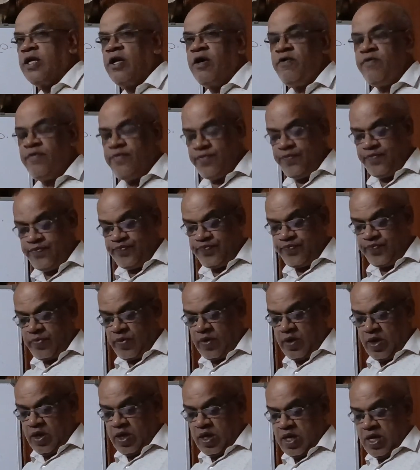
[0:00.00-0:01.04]
of
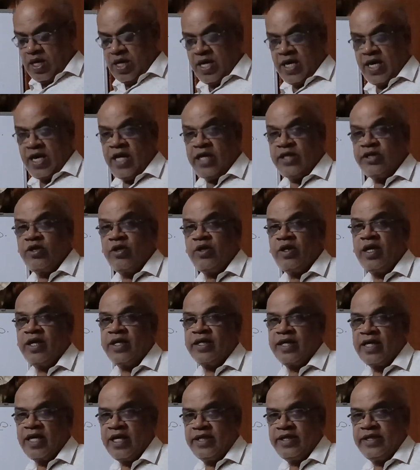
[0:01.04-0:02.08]

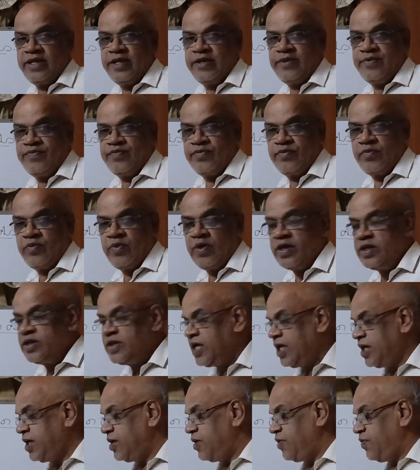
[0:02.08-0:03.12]
ethanoic acid. What is
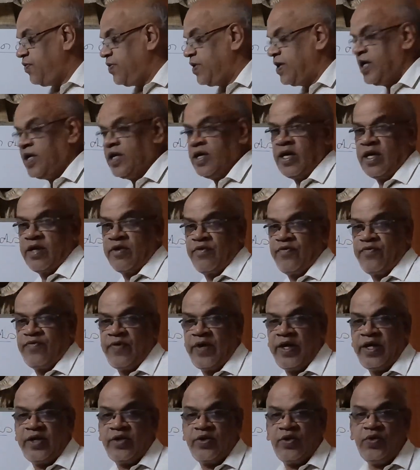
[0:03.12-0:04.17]
that? Vinegar.
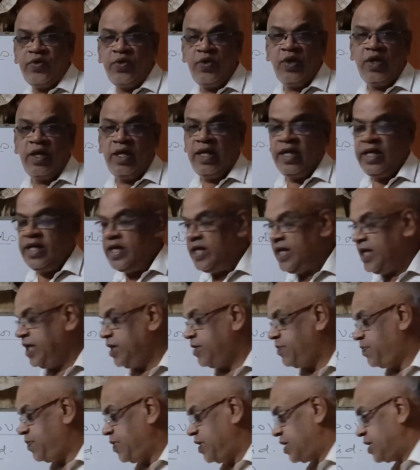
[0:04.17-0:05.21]
5 to
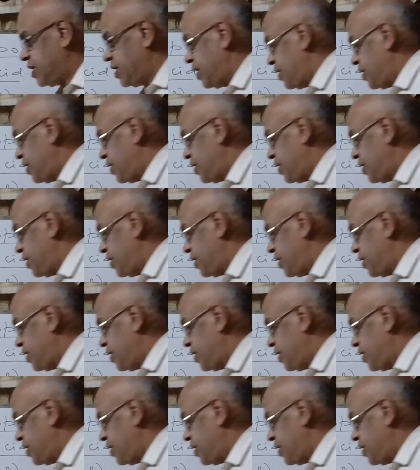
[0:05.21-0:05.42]
8%.